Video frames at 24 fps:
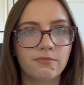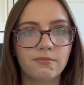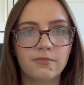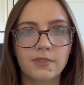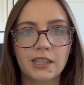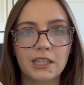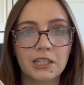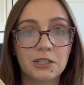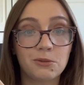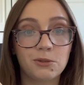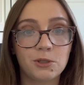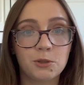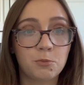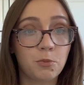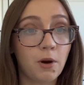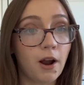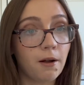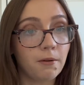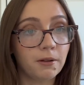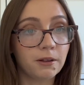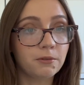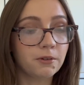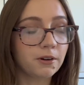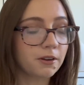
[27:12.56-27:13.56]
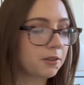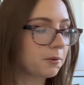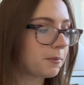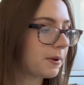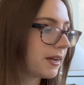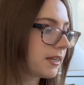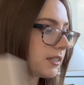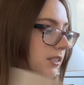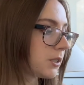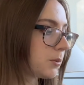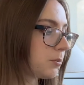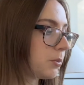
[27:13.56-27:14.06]
this one's probably one of the
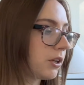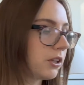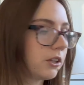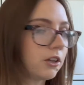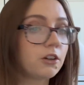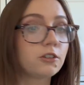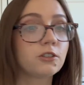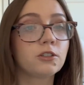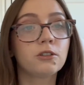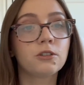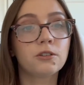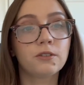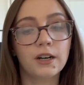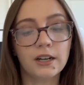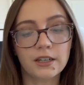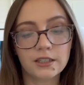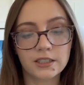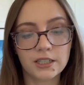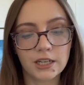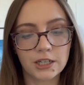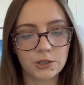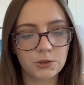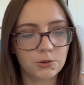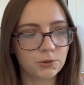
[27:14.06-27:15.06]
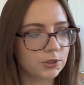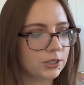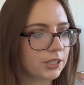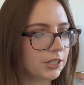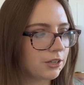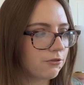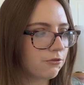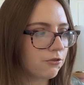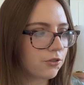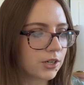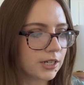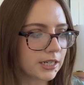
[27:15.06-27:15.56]
best, but also Lorac's not cruelty
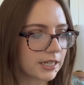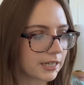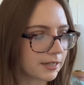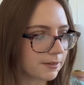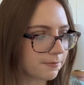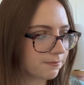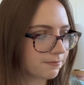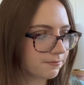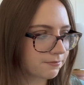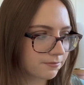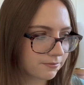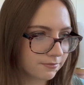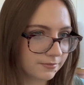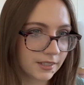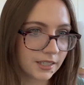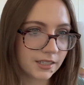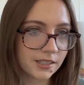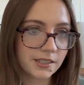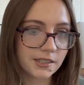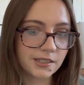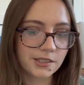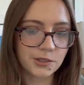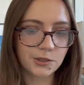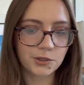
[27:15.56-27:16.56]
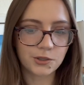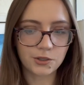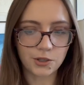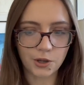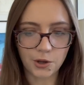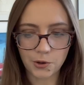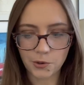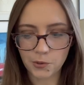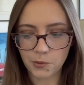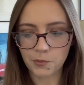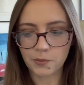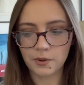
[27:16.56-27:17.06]
free.
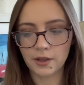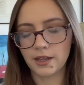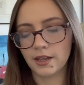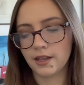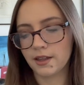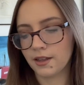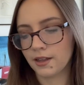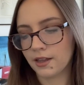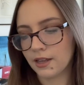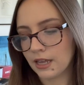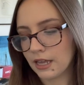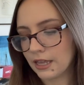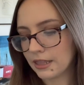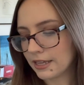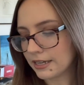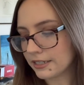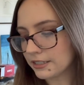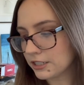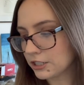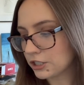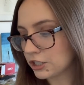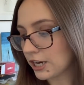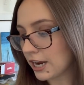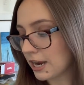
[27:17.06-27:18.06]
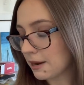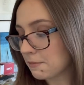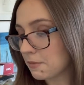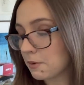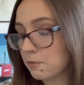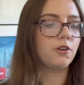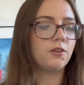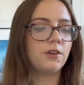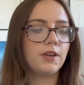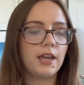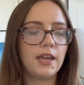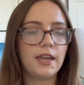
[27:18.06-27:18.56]
So that's a shame.
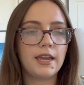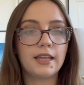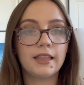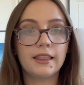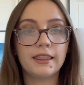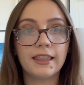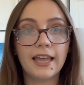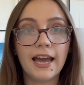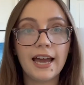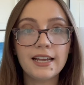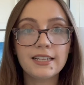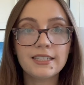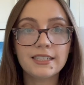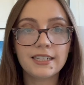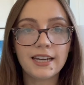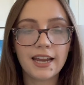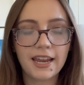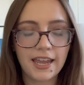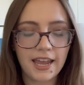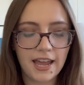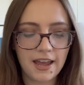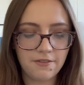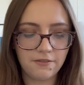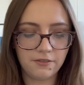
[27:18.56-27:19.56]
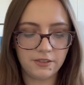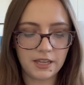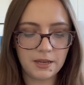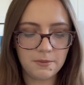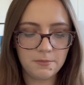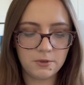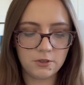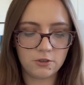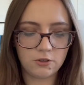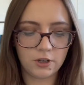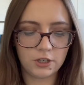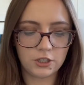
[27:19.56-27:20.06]
Okay, last I have
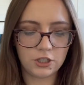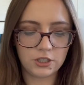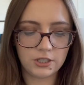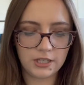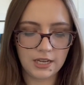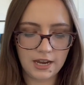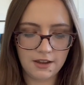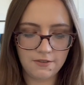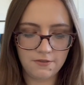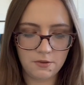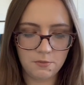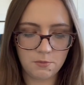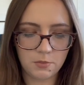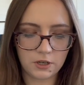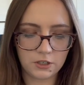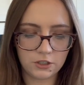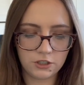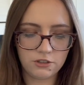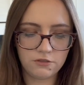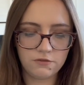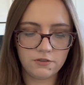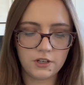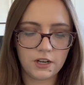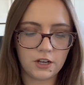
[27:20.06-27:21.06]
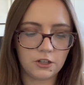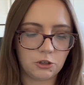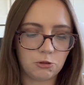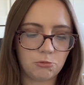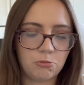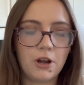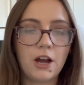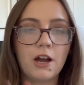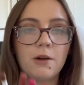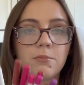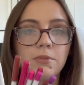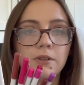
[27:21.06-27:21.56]
lips. So I just have a bunch of
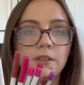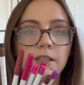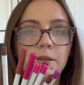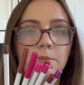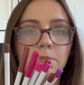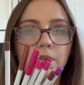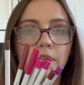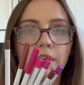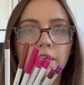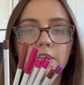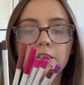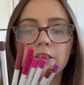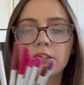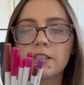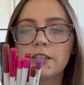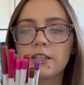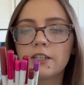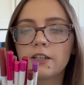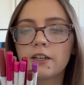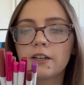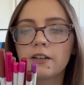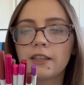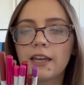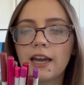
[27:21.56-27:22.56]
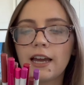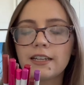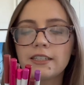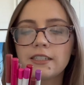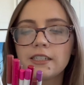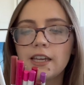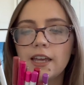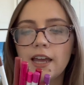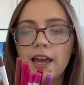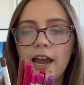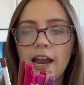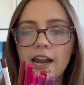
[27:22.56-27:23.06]
ColourPop lip liners here that
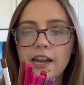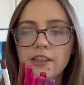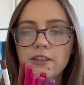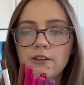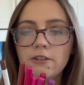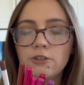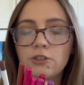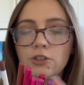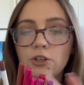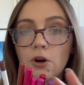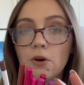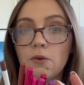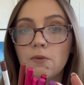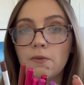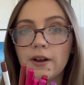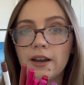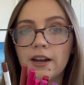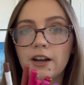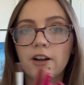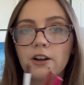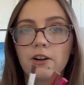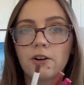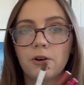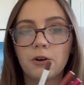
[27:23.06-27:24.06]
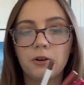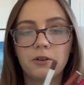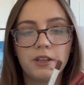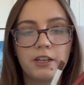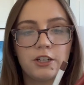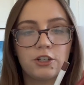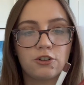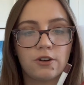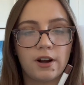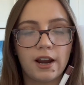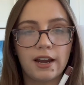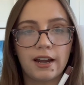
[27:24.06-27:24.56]
I either don't wear or they
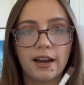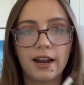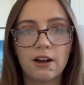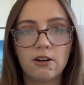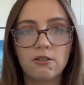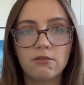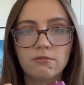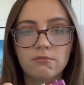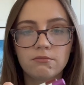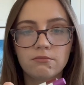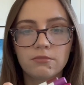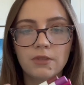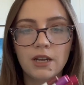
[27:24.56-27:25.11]
dried out.